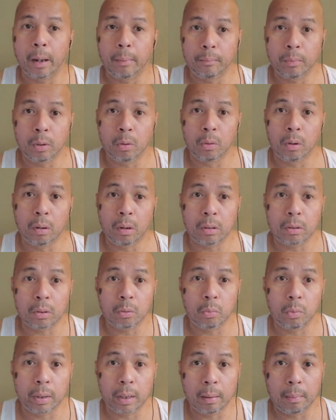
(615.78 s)
you're also
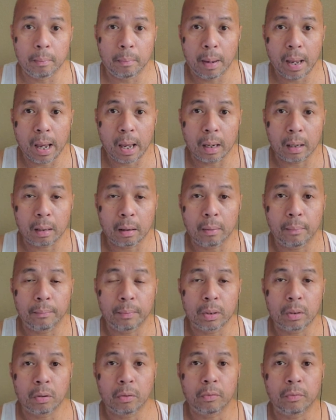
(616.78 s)
working back.
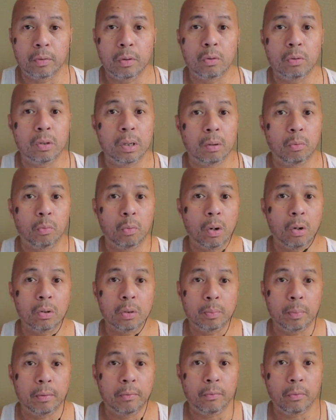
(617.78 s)
So if you did rows
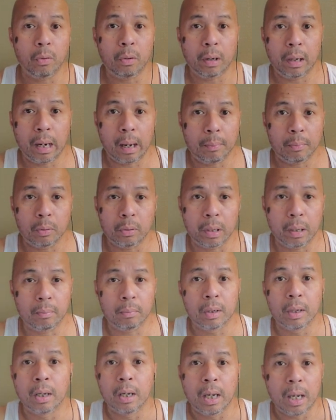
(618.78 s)
before a lat pull down,
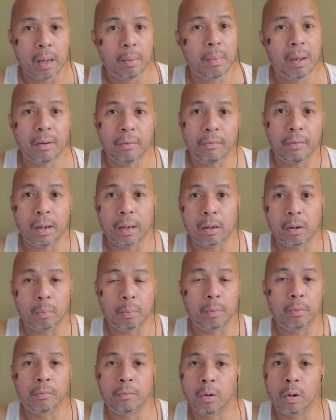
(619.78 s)
it may affect your
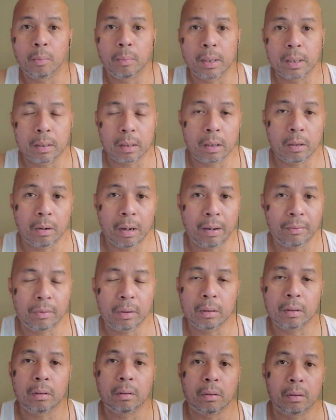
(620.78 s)
performance and you have
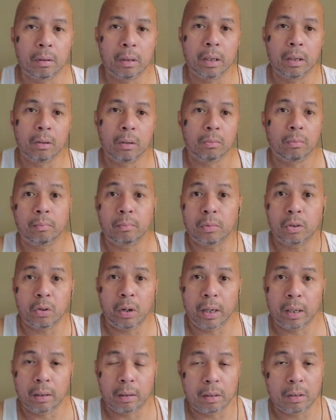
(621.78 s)
to, try
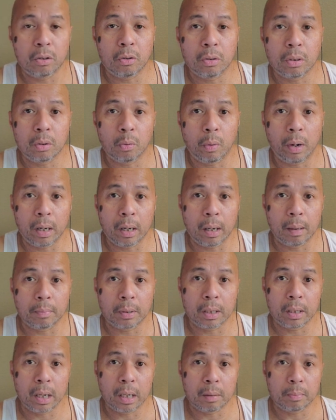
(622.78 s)
and choose the right
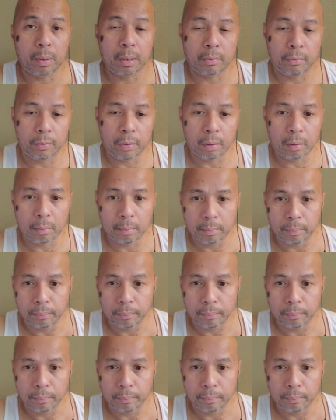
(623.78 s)
option that's best for you.